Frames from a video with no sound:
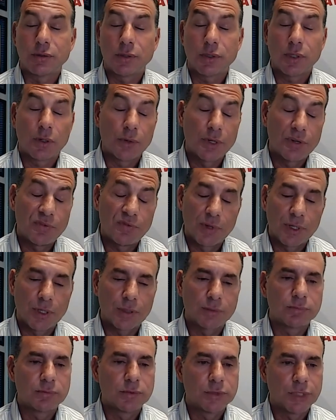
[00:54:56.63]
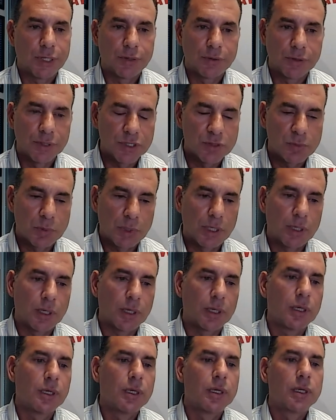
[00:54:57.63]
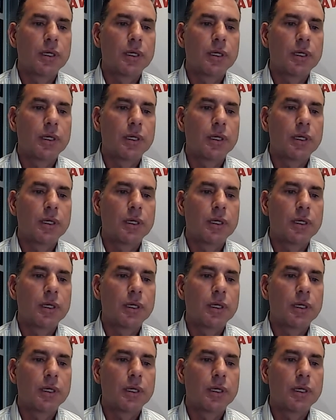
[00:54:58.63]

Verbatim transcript: horrific generally speaking.